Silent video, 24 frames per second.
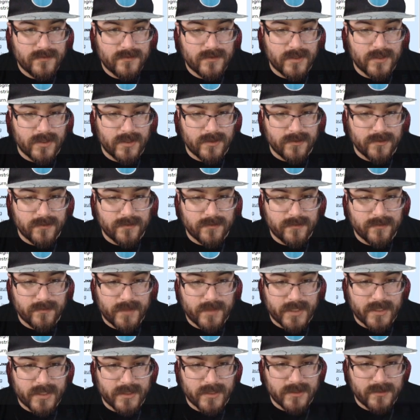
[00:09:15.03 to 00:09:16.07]
the loop
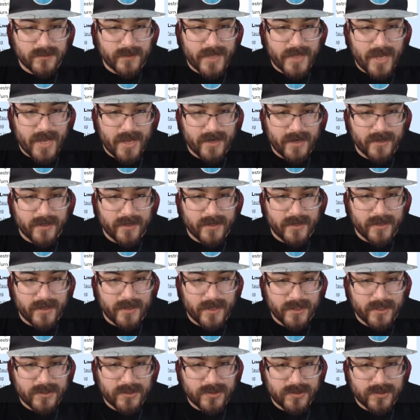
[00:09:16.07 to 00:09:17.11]
because we added an
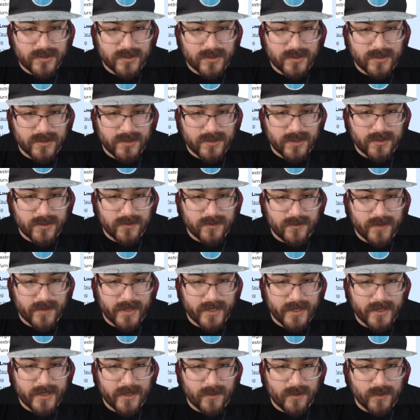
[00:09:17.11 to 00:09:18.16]
extra node
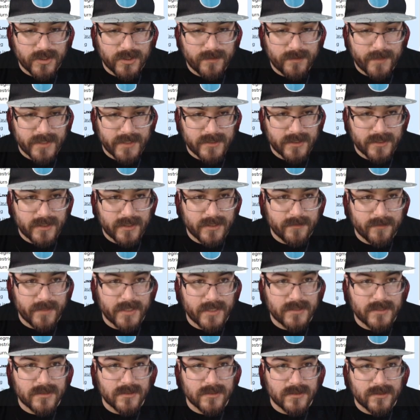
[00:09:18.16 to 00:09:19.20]
right here, which basically
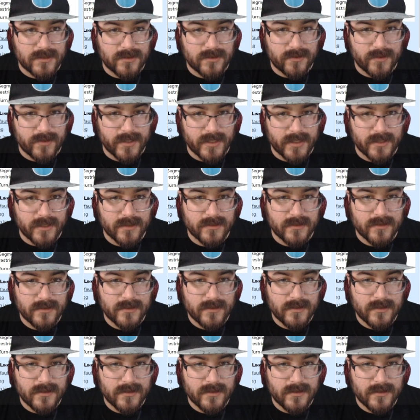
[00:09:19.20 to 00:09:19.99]
makes this 3.